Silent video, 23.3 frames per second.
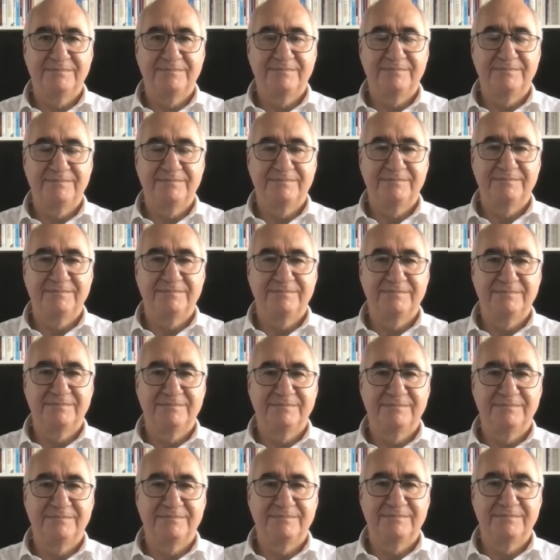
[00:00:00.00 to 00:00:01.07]

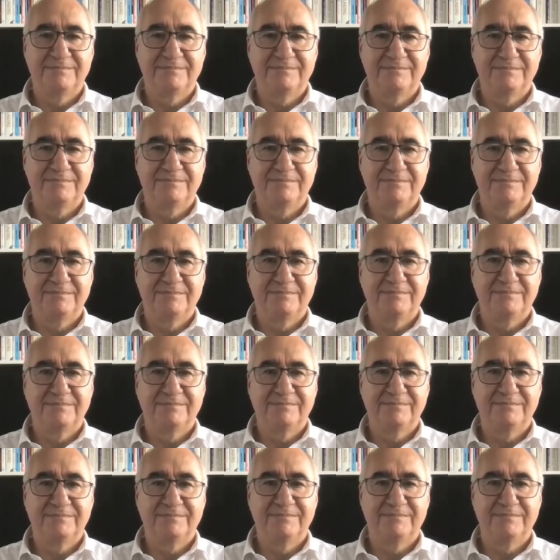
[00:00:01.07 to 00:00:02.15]

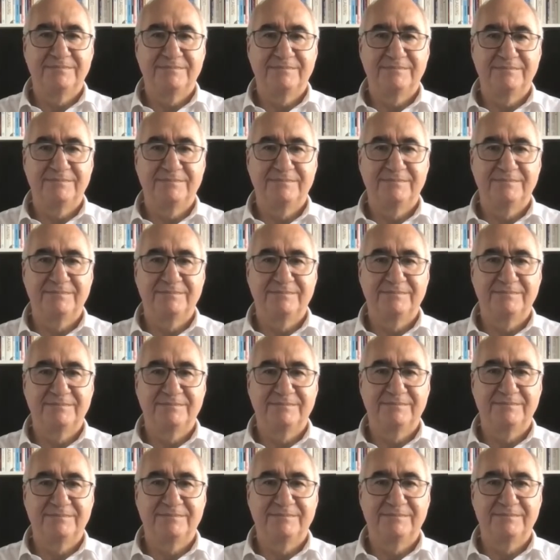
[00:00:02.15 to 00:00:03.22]

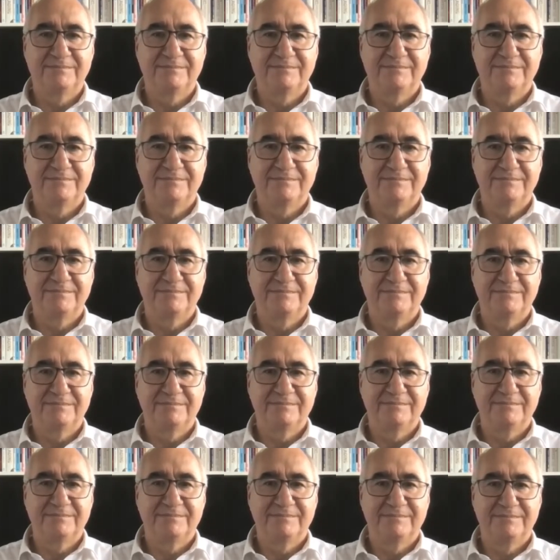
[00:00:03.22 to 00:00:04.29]

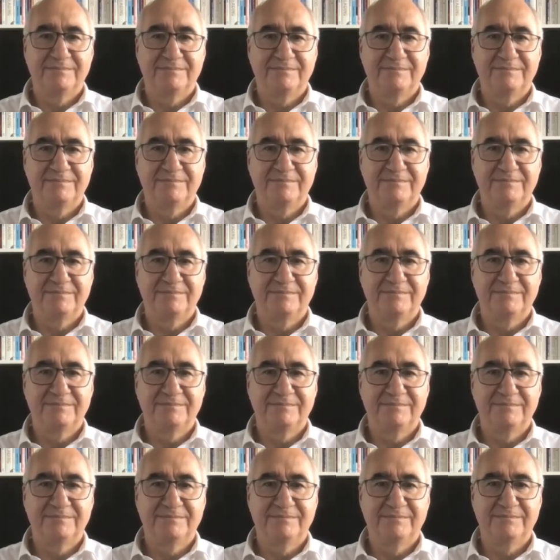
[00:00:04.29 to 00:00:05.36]

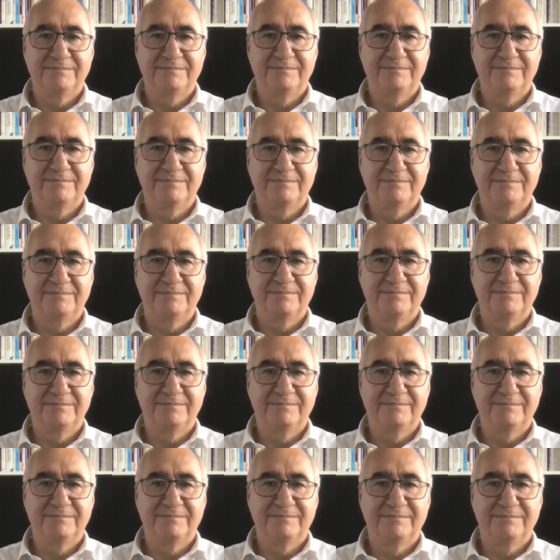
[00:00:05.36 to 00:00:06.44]

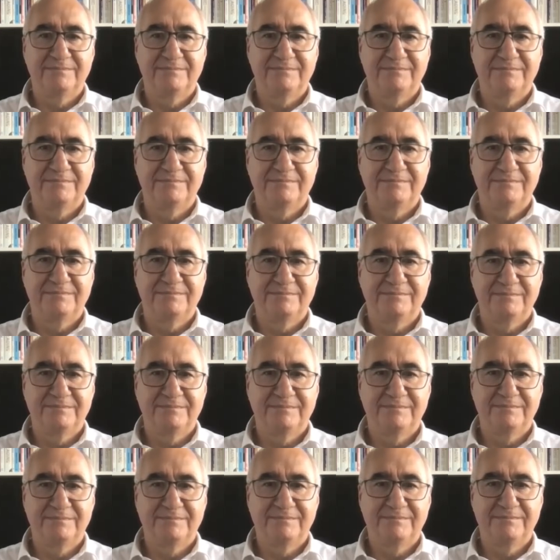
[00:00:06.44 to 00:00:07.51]

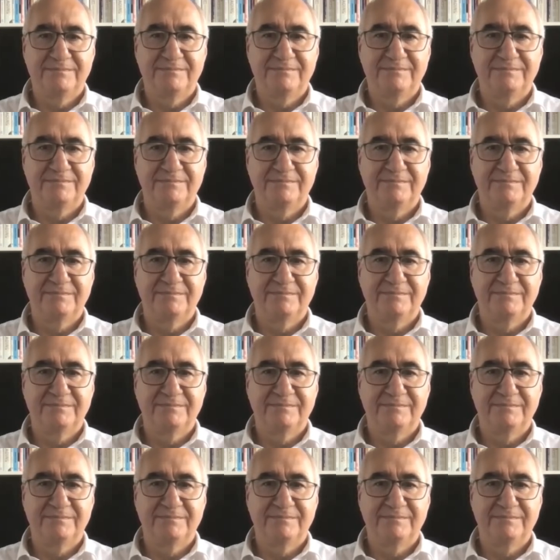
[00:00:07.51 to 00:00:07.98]
(silent)